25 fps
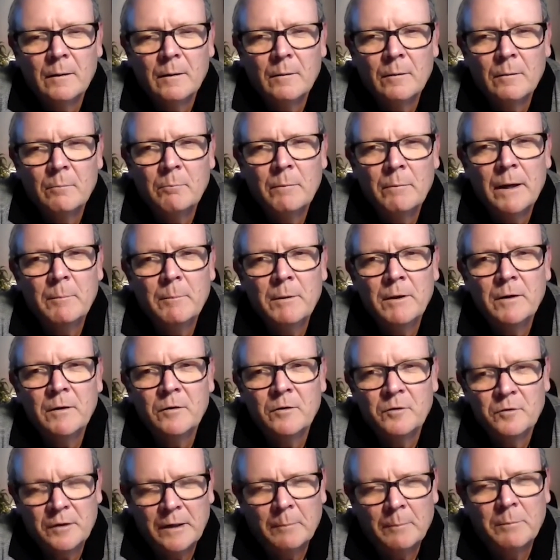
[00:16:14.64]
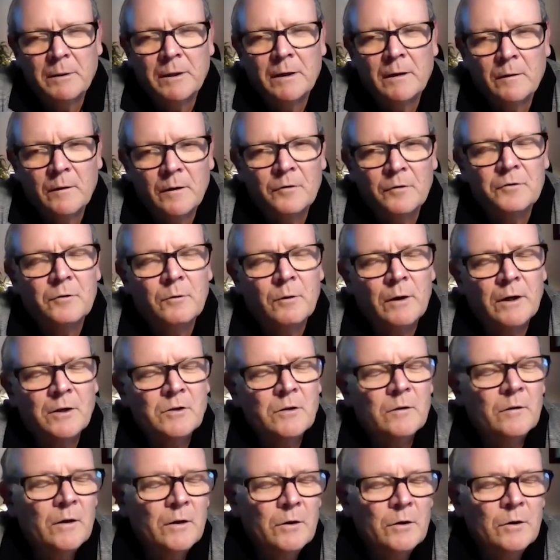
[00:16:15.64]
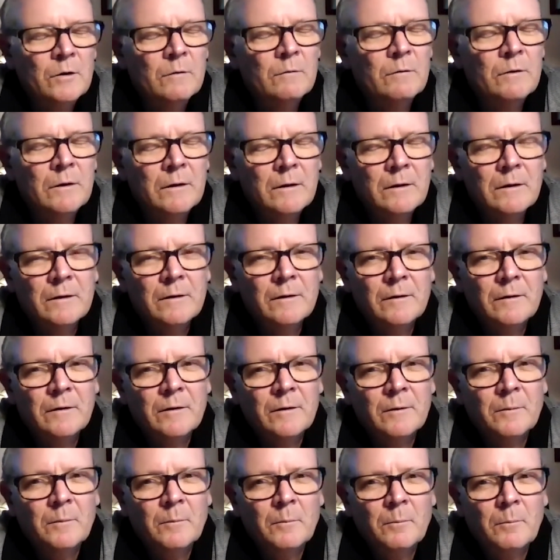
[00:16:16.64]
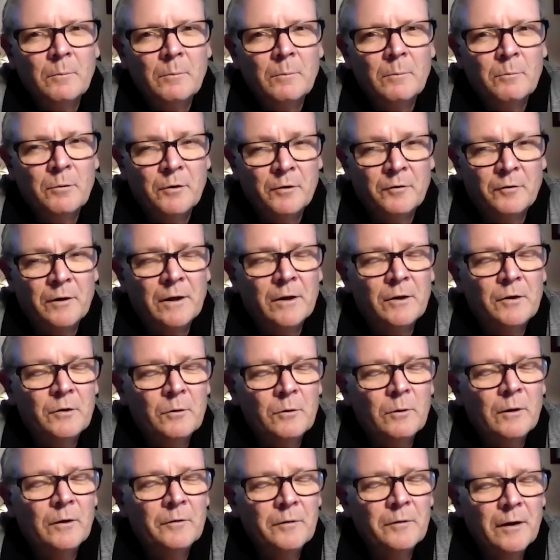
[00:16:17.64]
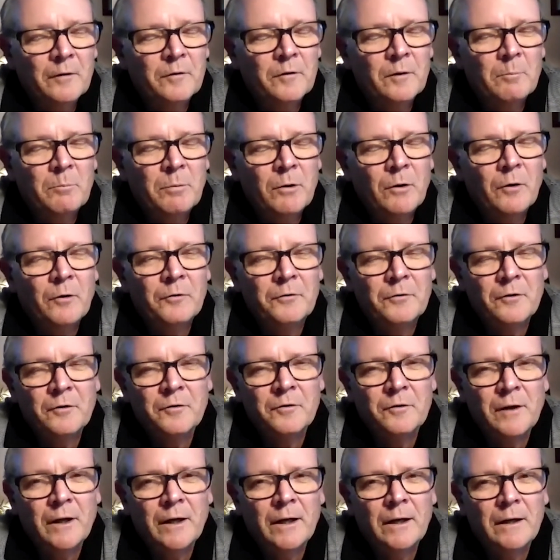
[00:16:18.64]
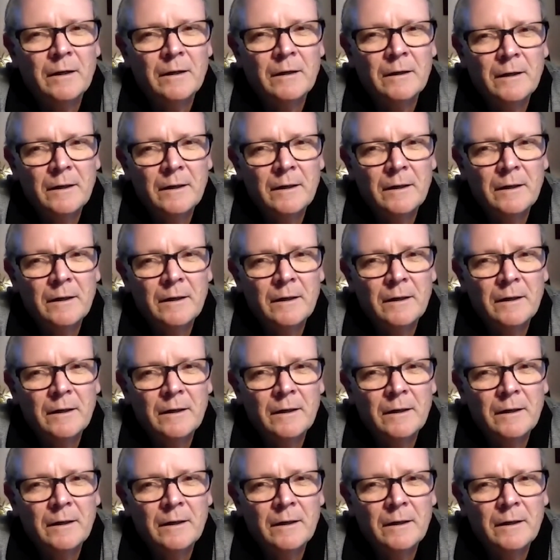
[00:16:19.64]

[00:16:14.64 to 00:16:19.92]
maybe stepping in this direction that you've presented to us, as opposed to staying,